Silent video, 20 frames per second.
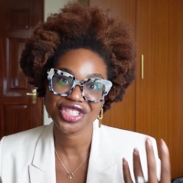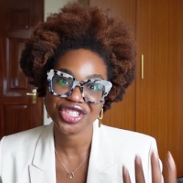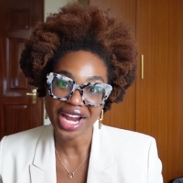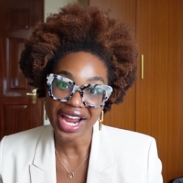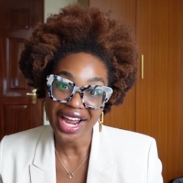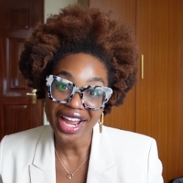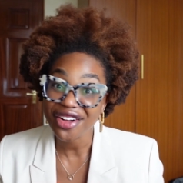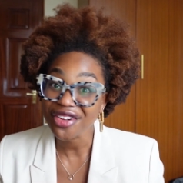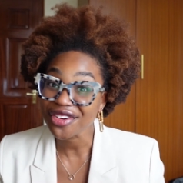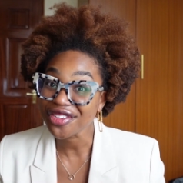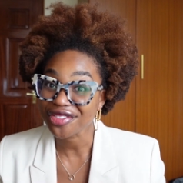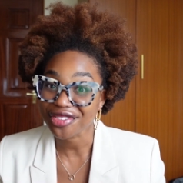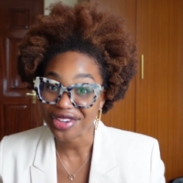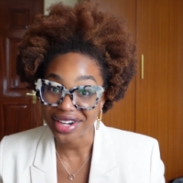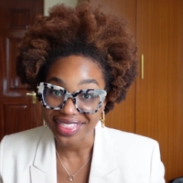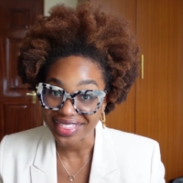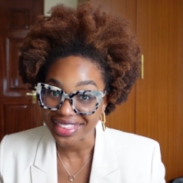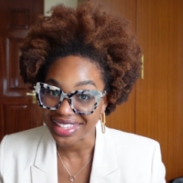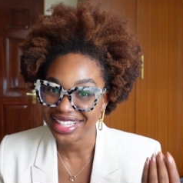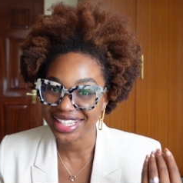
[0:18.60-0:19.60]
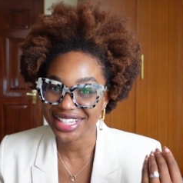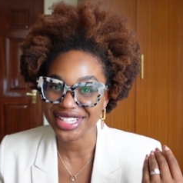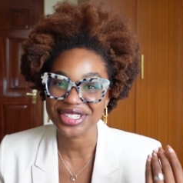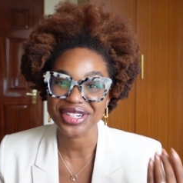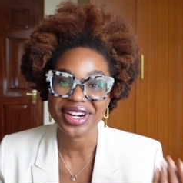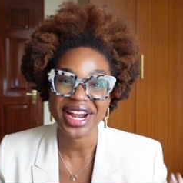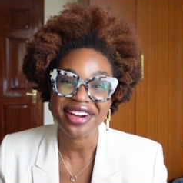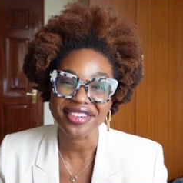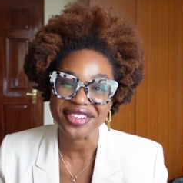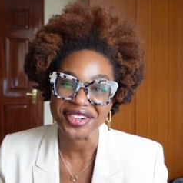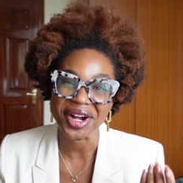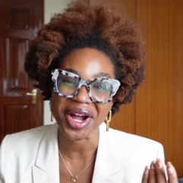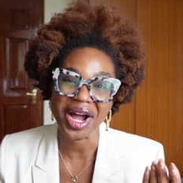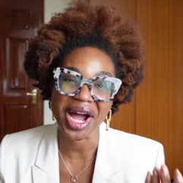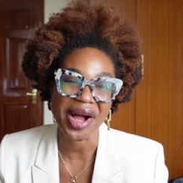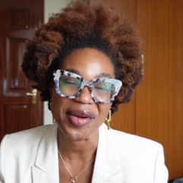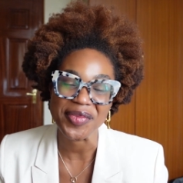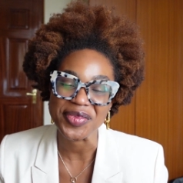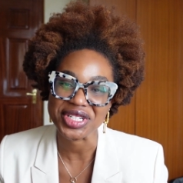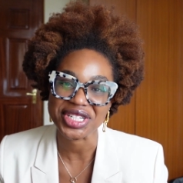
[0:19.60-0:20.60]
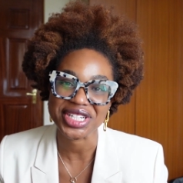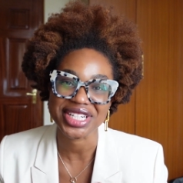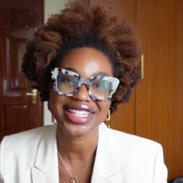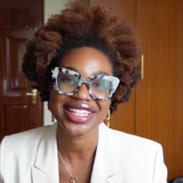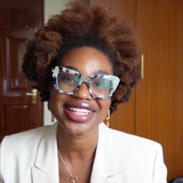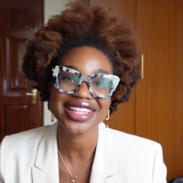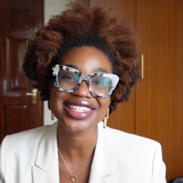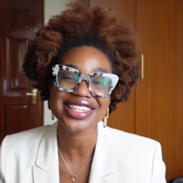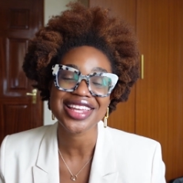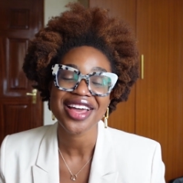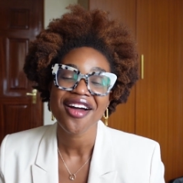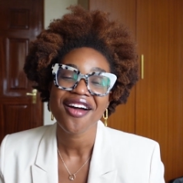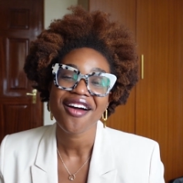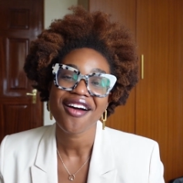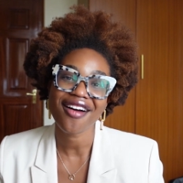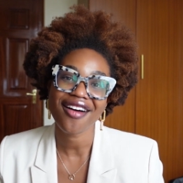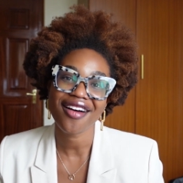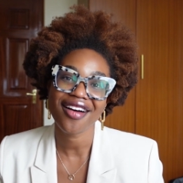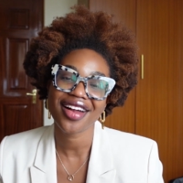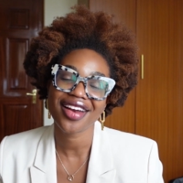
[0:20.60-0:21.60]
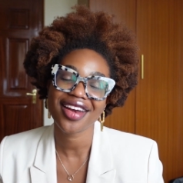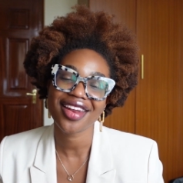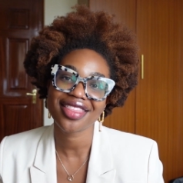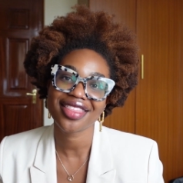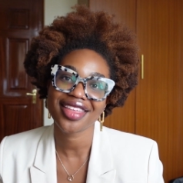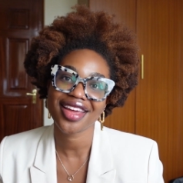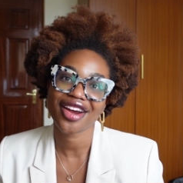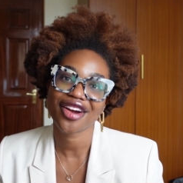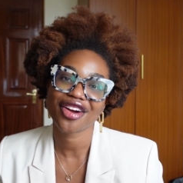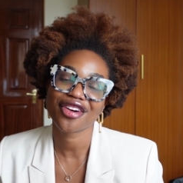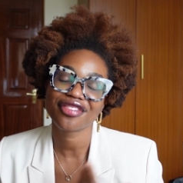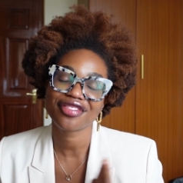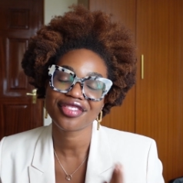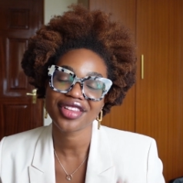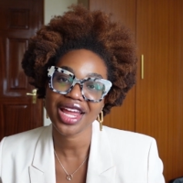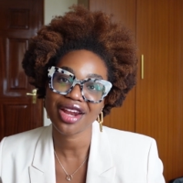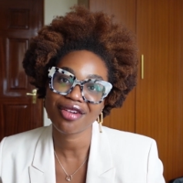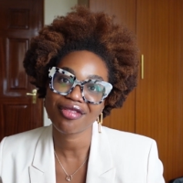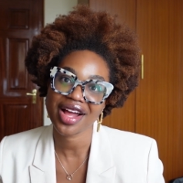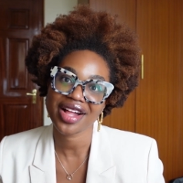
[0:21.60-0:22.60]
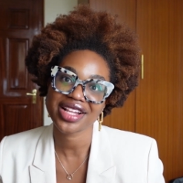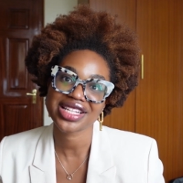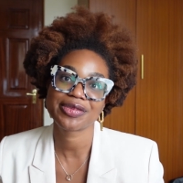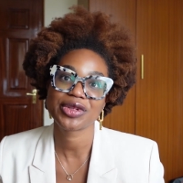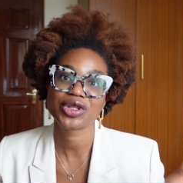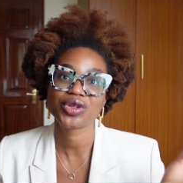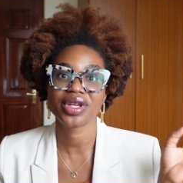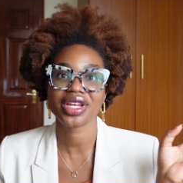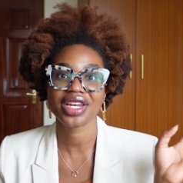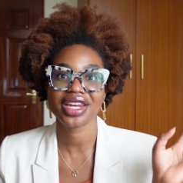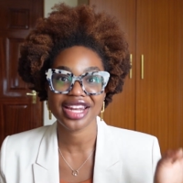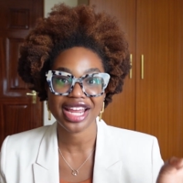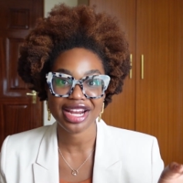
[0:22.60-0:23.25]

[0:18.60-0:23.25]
child-friendly travel options on their flight routes between